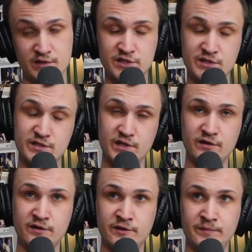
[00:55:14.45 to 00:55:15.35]
It's just like
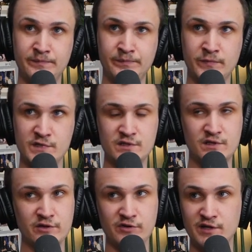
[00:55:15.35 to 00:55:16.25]
that's
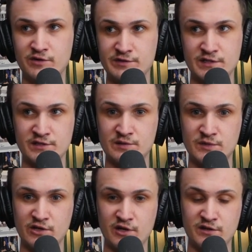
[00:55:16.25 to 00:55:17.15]
another ecosystem
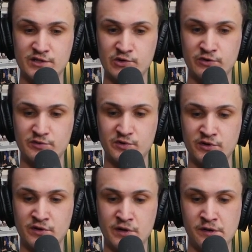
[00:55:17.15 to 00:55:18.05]
that you got to deal with, but.